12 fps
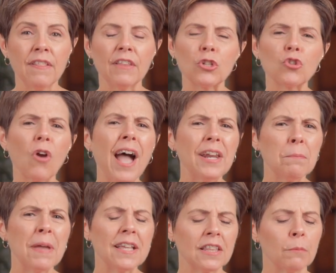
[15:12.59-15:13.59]
then try to
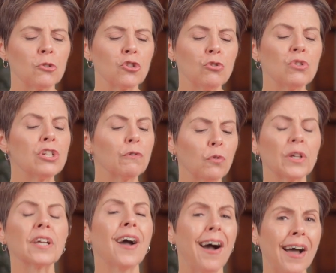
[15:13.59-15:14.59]
make them two
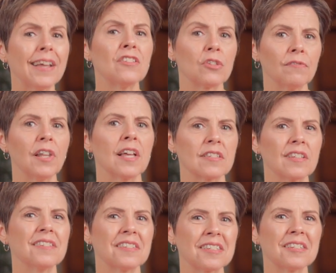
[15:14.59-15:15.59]
different kinds of
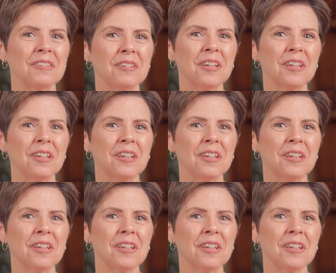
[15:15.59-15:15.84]
lessons.